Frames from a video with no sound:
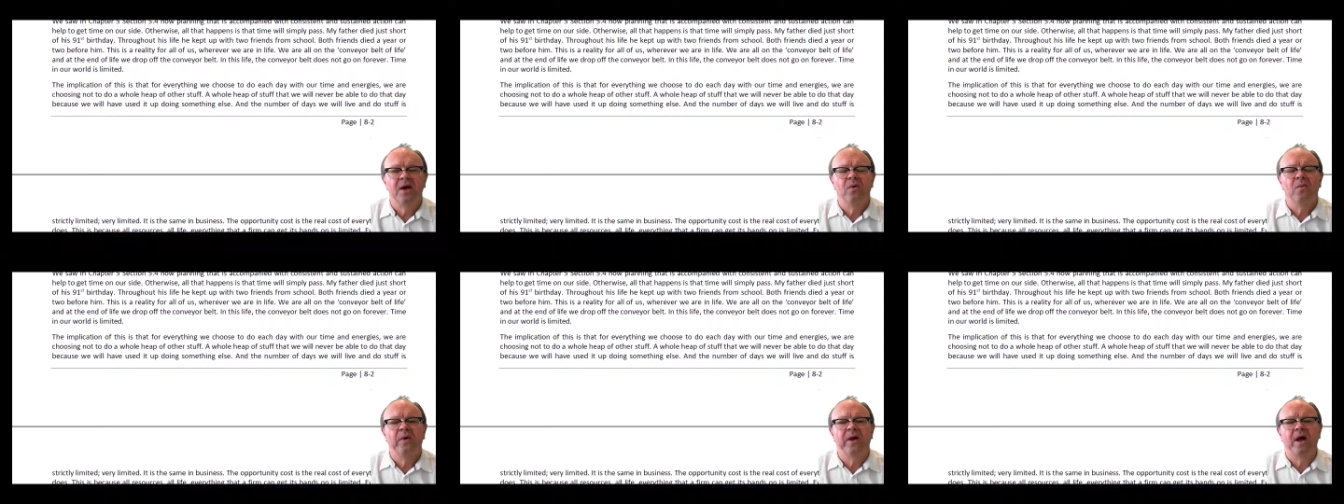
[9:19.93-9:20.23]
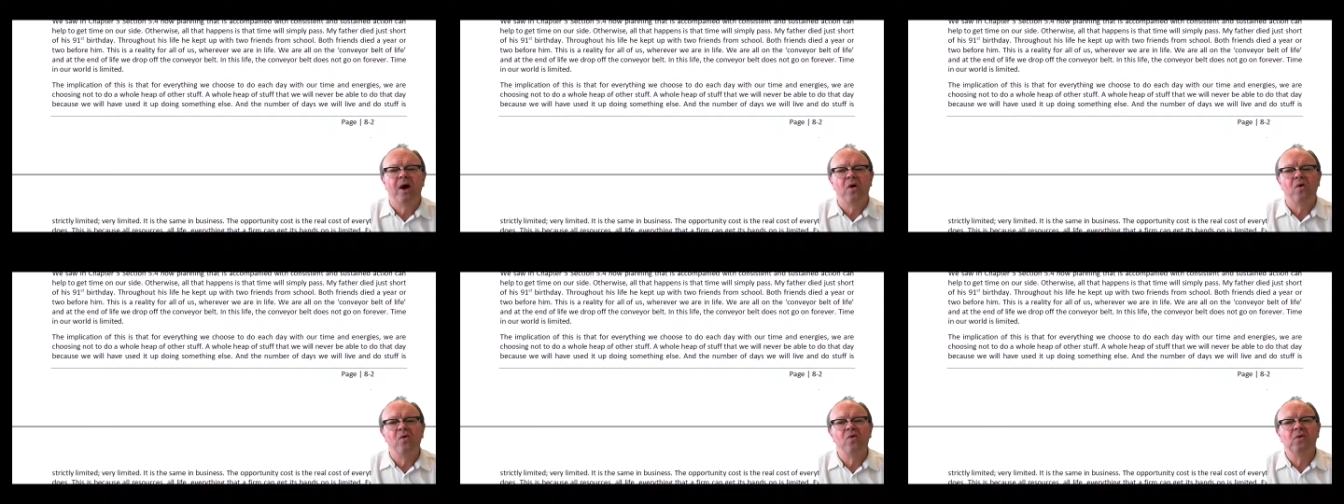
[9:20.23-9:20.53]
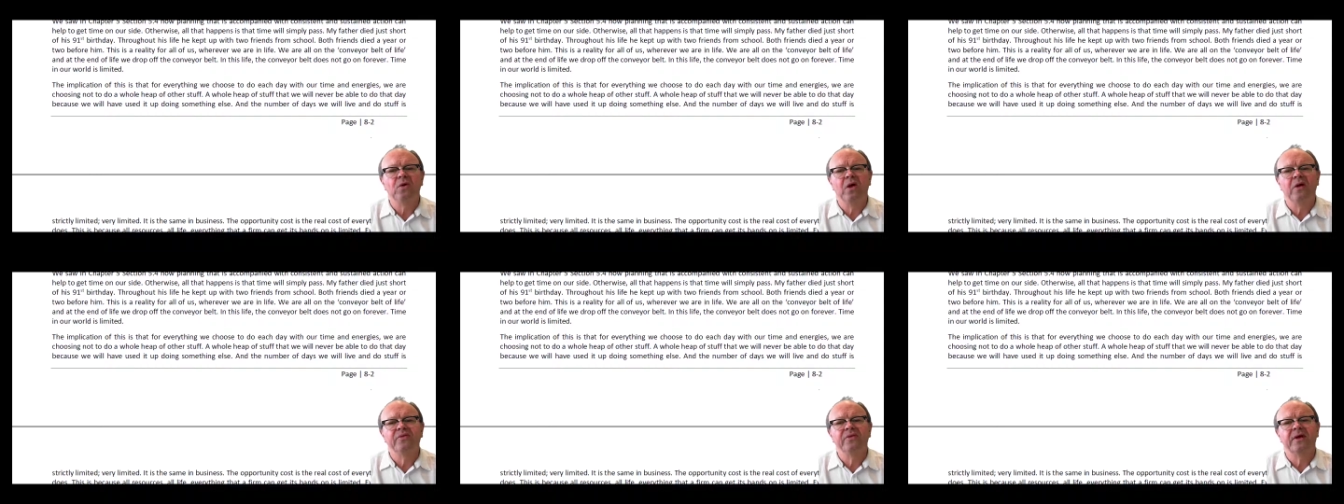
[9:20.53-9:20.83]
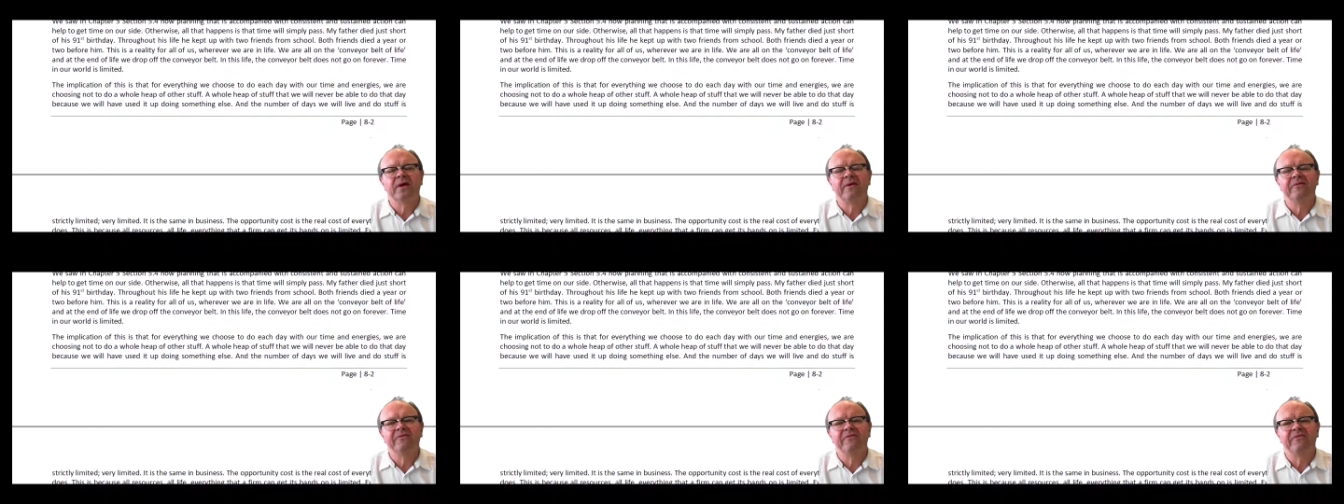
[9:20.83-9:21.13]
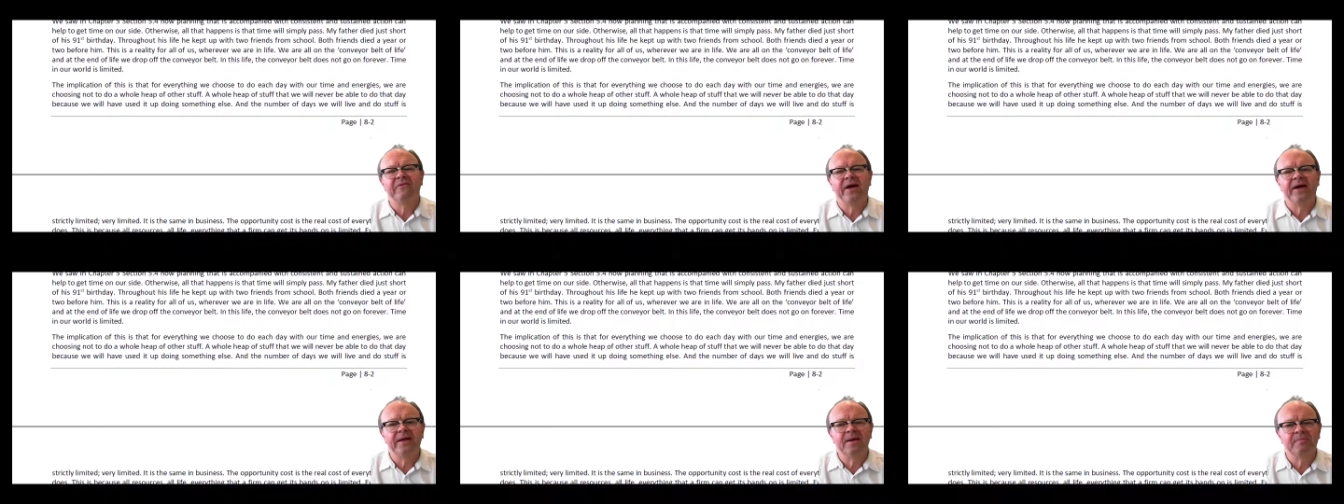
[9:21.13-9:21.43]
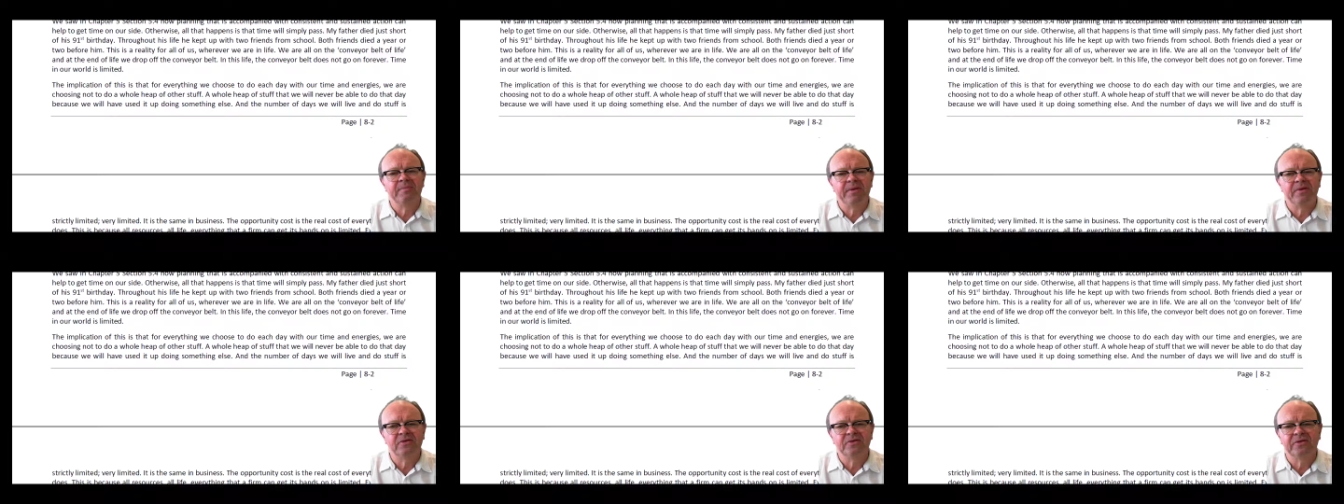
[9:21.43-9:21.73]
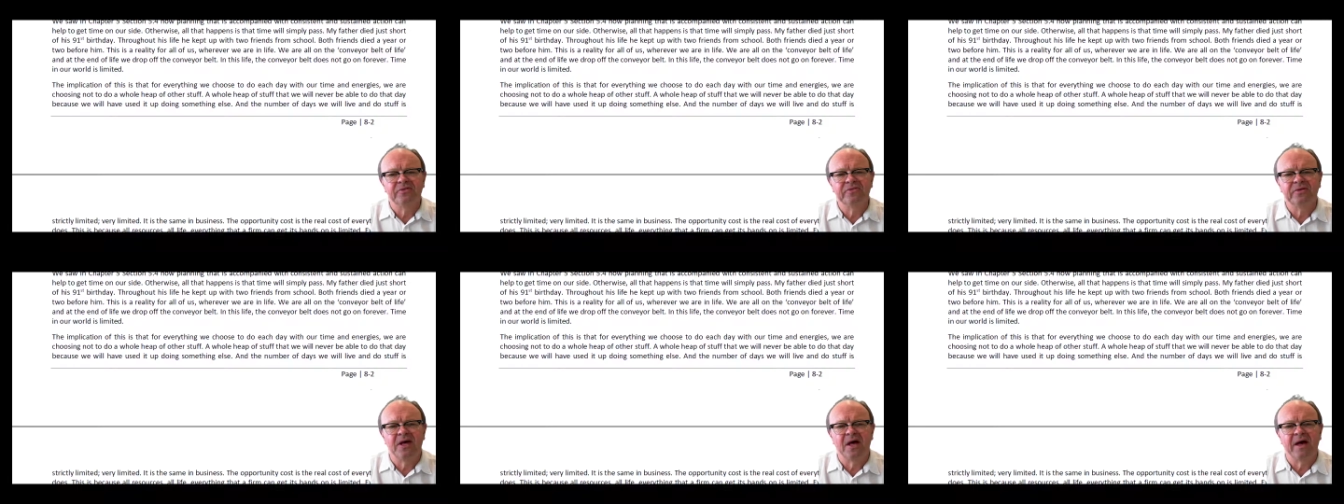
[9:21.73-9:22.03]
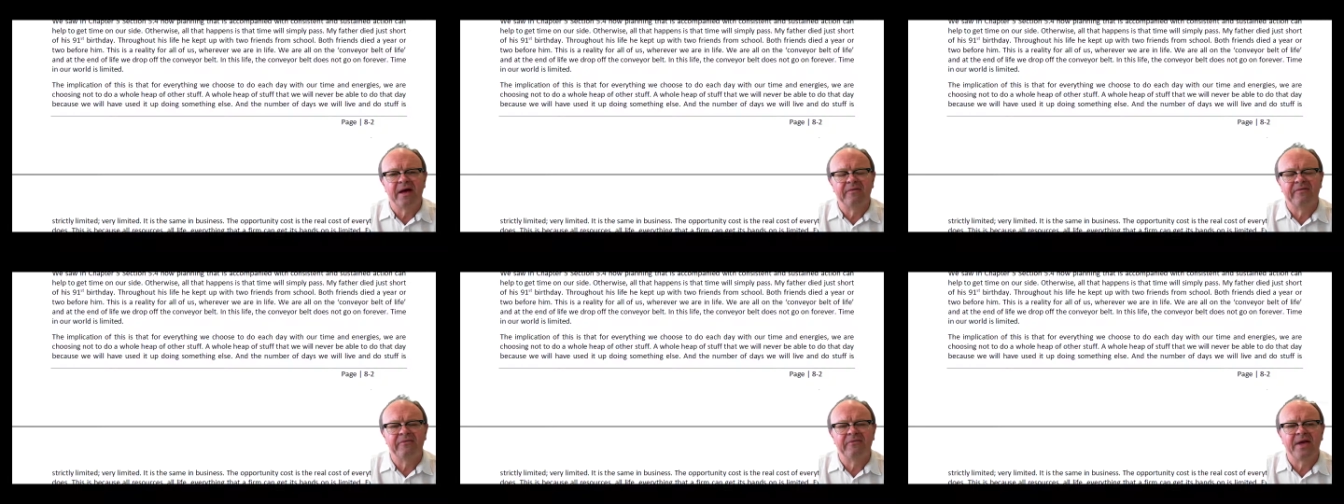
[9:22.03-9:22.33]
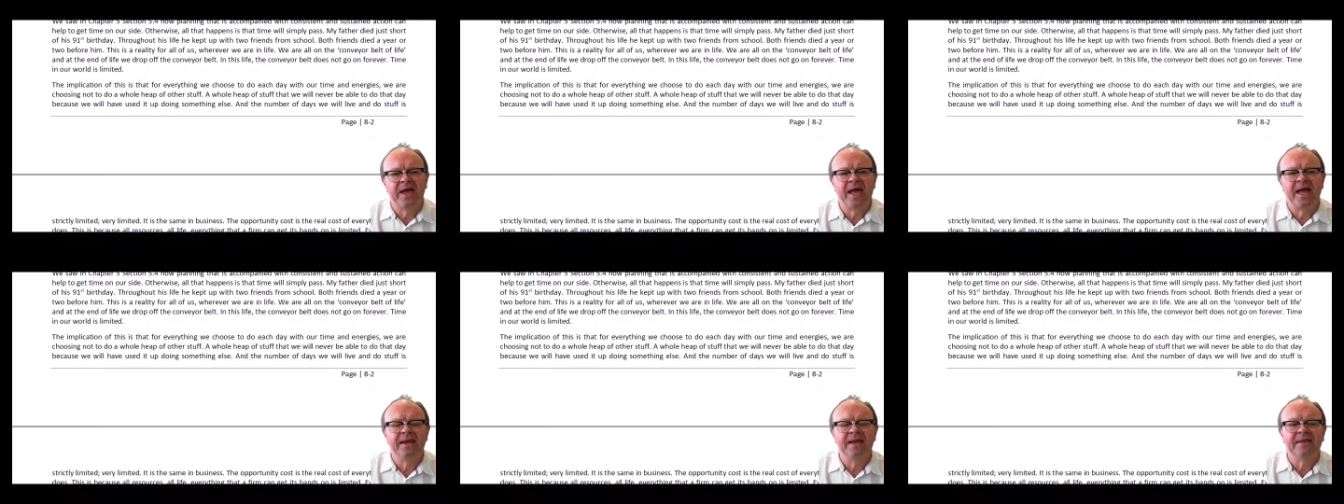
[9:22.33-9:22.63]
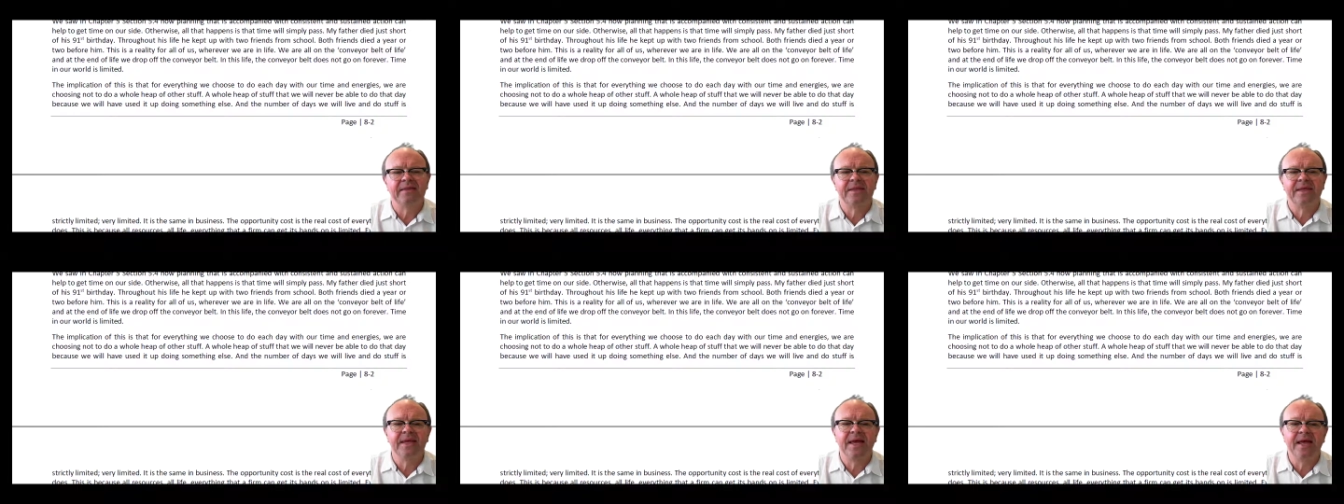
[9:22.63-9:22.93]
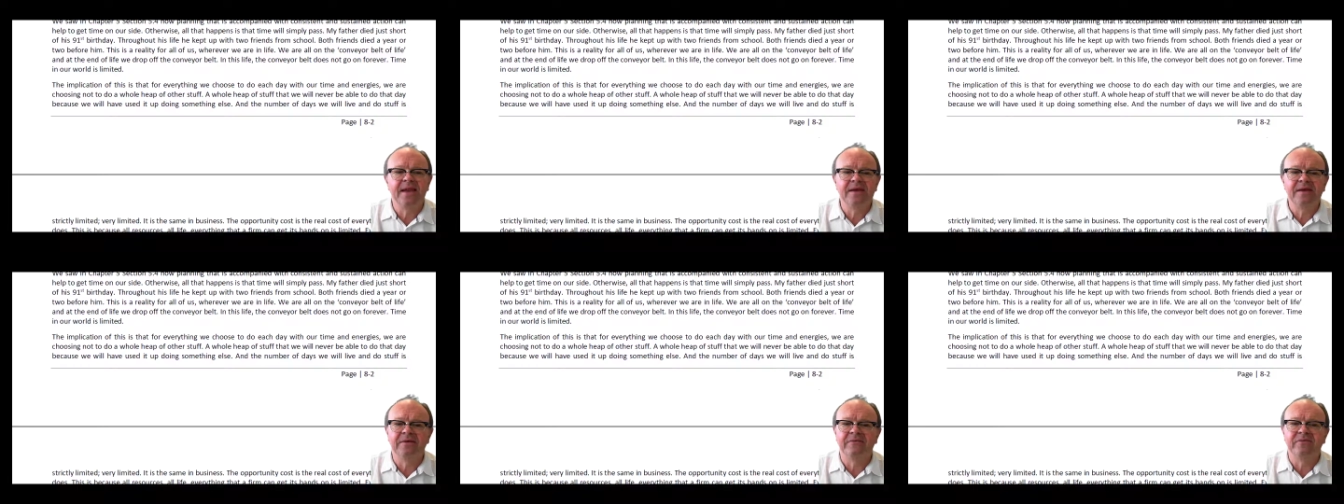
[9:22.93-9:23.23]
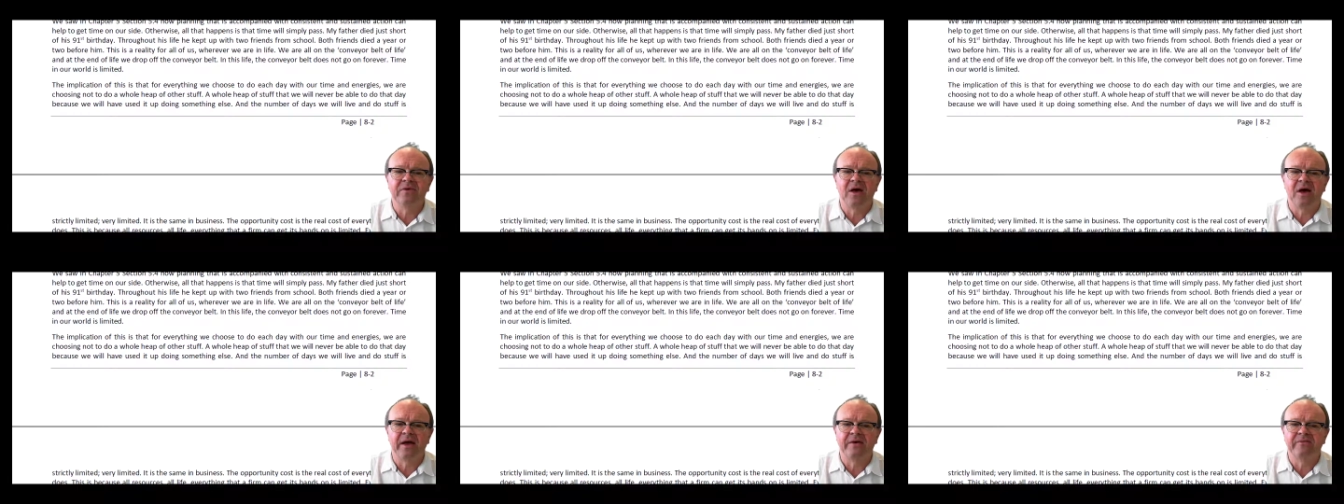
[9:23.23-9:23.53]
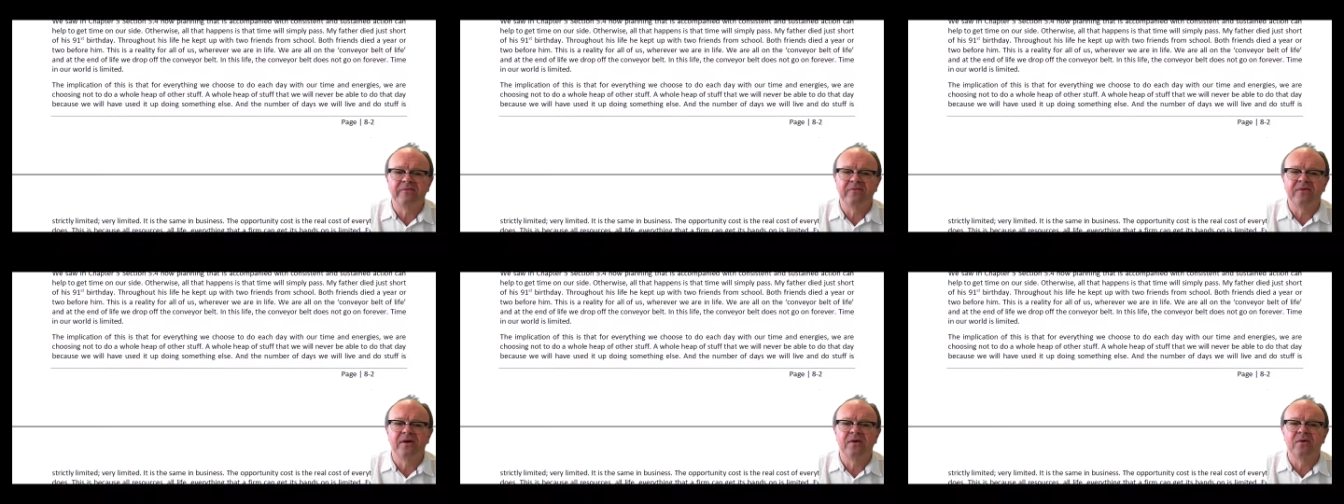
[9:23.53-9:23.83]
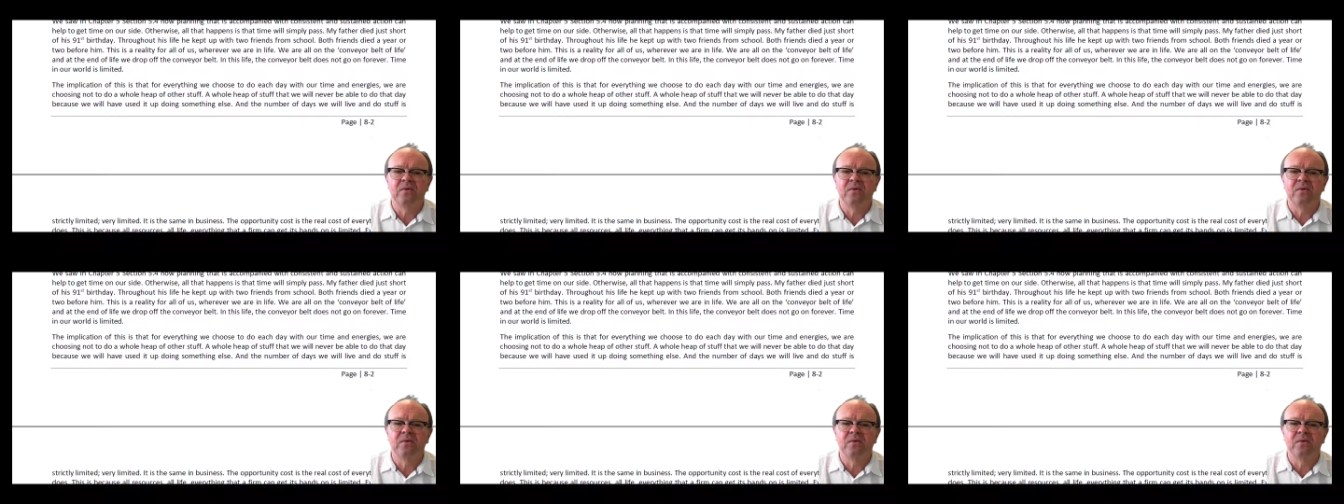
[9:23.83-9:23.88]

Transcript: We are all on the conveyor belt of life, and at the end of life,